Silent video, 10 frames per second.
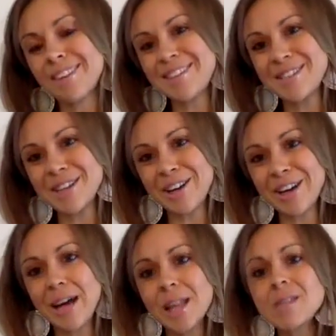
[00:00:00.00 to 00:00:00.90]
So
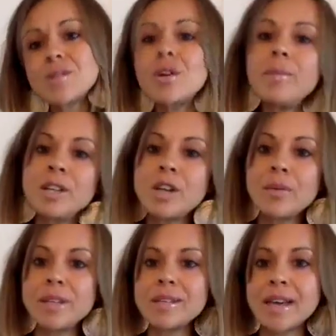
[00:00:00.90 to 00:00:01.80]
there's so much I
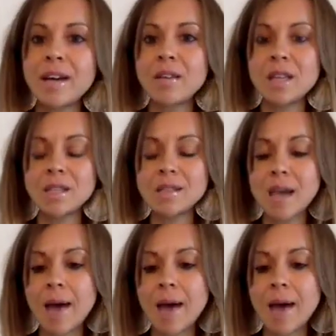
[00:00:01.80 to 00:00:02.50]
want to say on this.